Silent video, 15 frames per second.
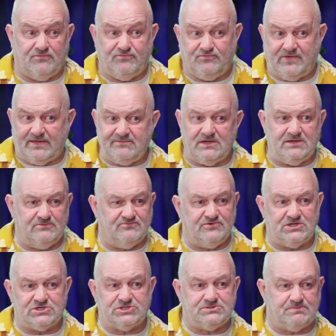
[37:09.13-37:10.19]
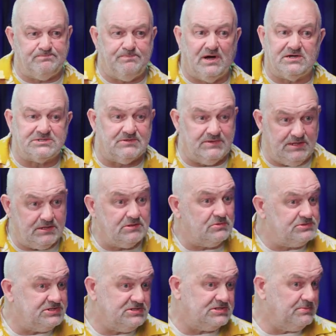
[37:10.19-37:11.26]
a very rich partner
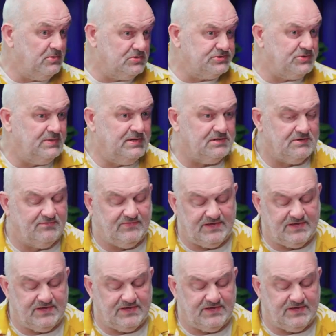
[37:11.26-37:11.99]
ecosystem also here in